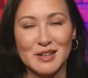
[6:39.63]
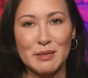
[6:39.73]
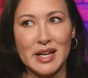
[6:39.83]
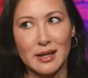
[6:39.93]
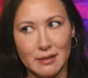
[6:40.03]

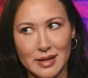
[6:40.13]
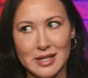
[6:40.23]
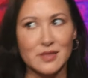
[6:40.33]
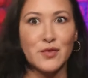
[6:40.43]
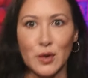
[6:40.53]
meaning
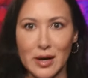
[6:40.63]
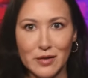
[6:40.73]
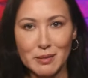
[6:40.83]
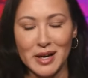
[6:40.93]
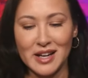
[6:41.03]
it's for
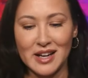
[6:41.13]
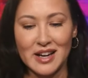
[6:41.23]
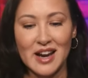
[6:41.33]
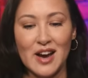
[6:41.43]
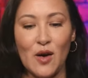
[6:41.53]
everybody.